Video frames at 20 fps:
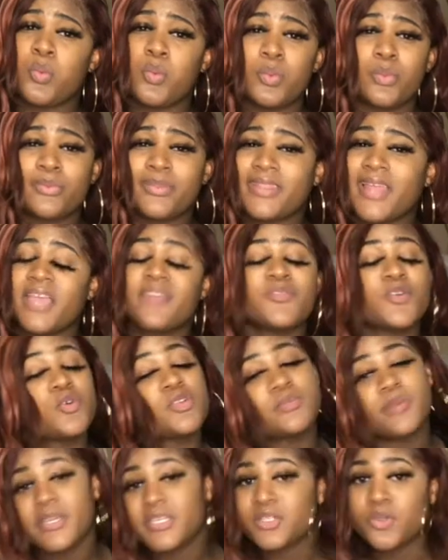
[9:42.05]
life goes
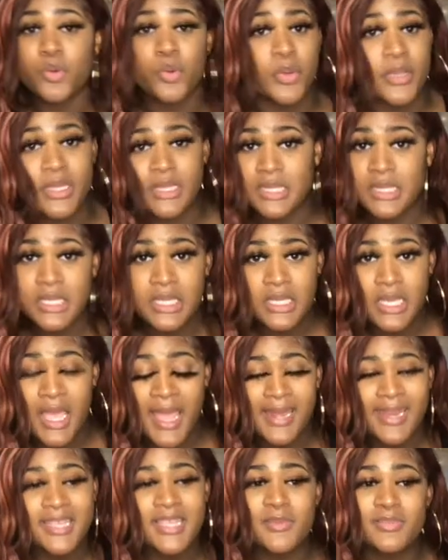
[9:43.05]
by so quickly,
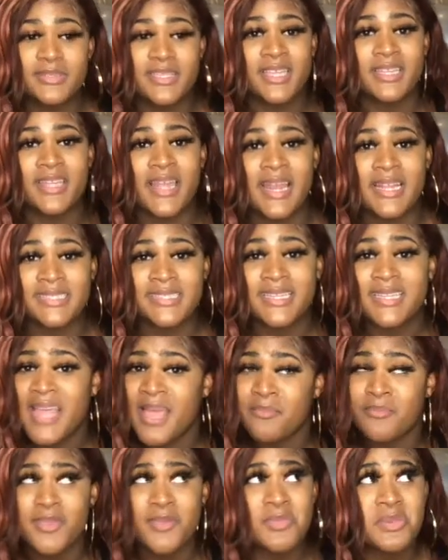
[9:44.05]
and I keep saying that. I said that
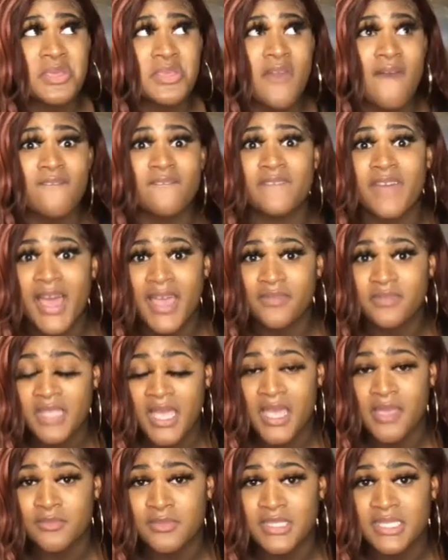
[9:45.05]
maybe 5
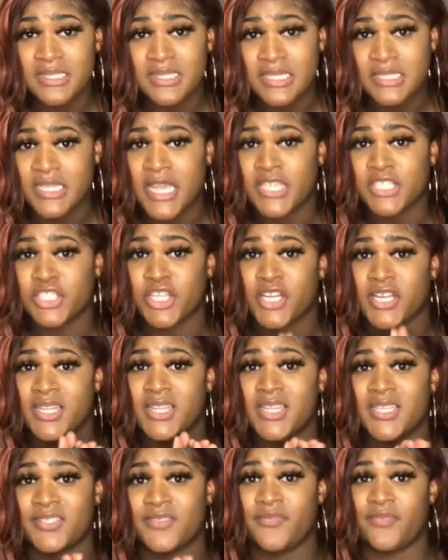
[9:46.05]
times since I started
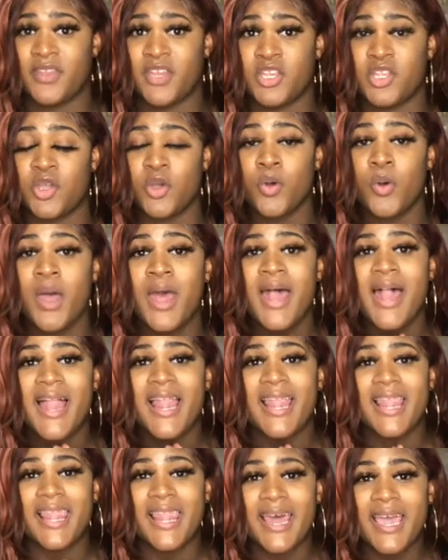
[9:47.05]
this video.
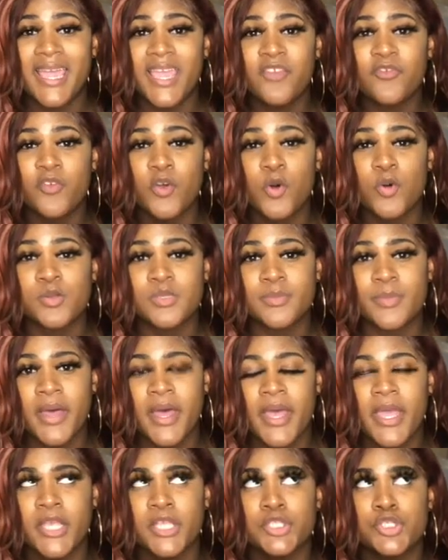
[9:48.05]
Life goes
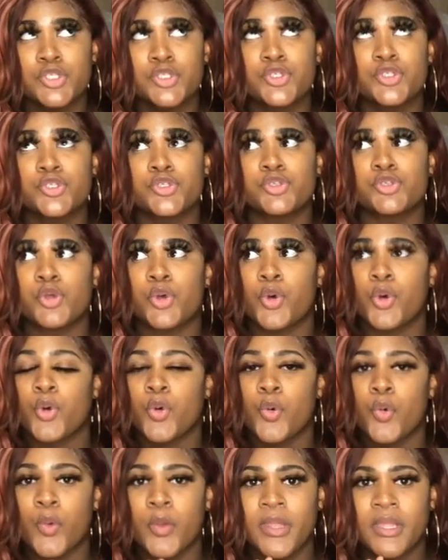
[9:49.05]
by
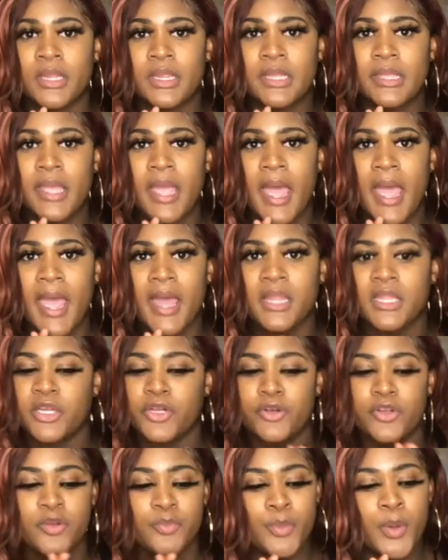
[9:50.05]
so quickly. I
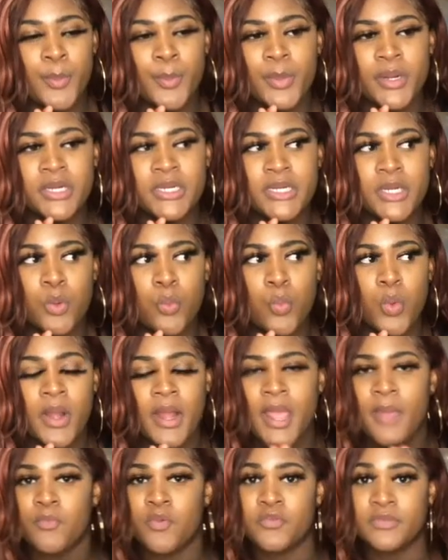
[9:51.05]
literally remember when
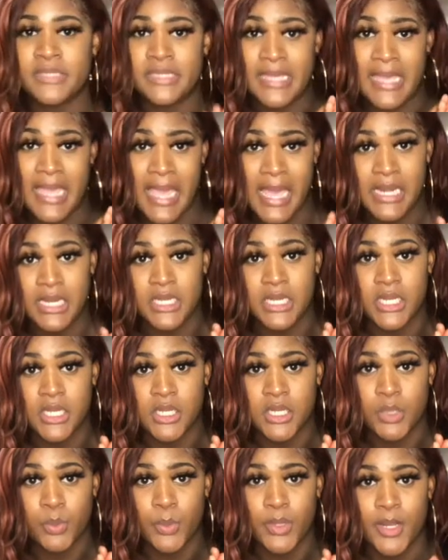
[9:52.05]
I moved to Canada
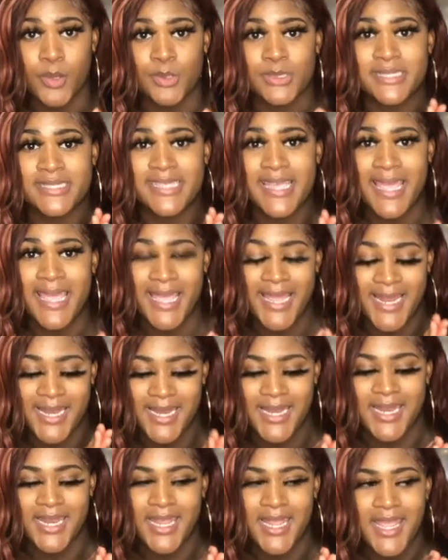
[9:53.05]
when I was 10,
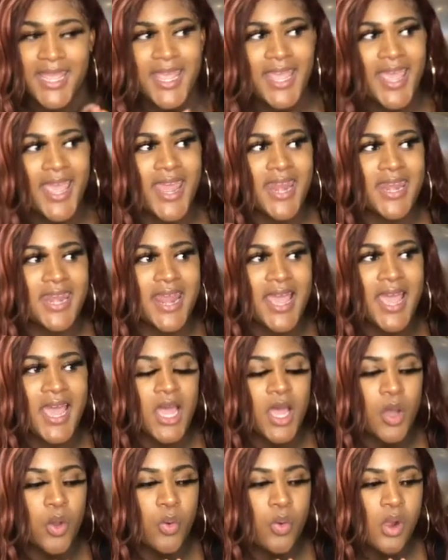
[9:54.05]
and
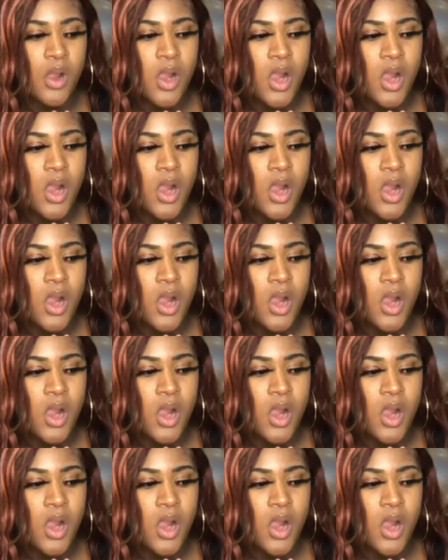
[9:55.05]
now